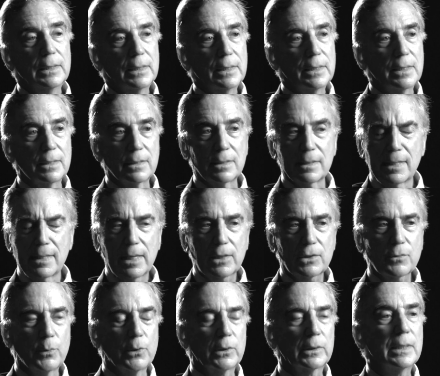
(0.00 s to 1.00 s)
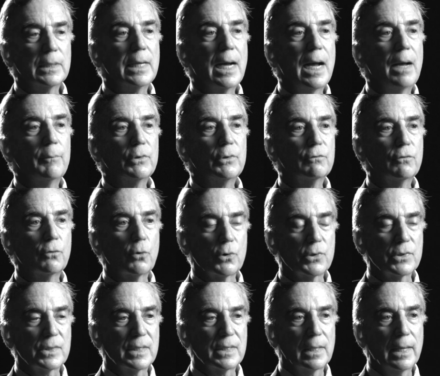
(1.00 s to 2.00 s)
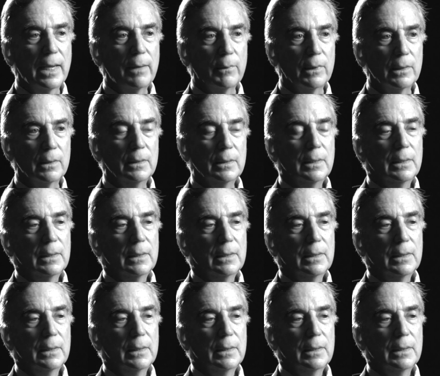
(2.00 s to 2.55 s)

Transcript: In his next book, The Omnivore's Dilemma,